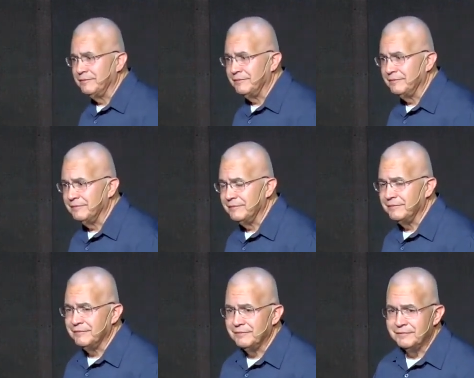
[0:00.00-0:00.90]

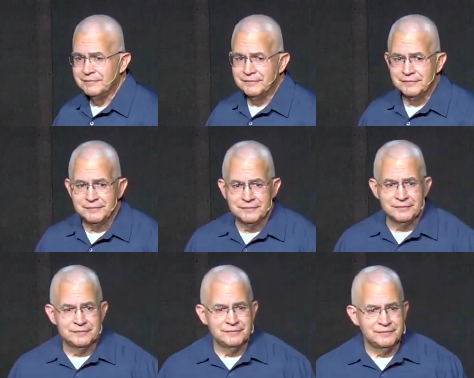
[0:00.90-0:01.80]
No one is speaking in this clip.